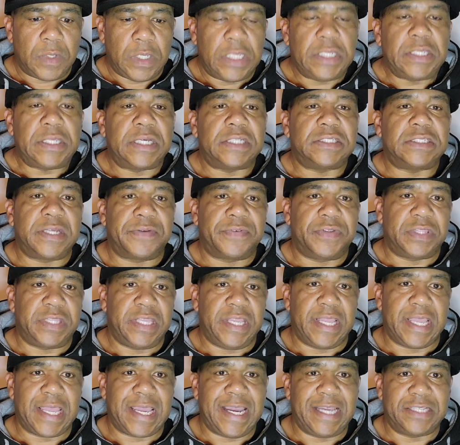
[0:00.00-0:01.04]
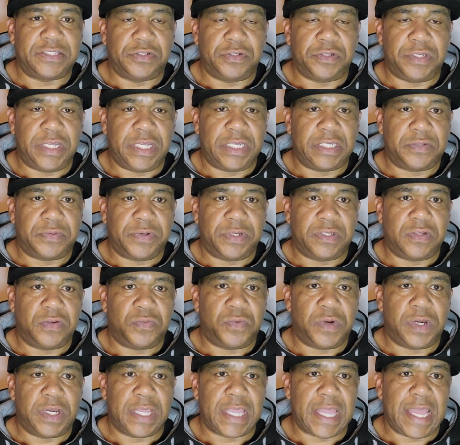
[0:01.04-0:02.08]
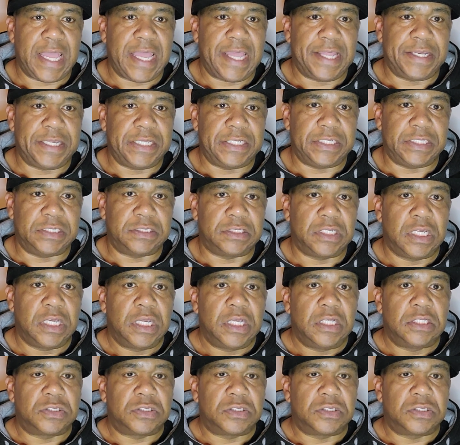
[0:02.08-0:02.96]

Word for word: he does everything contradictory to what God does.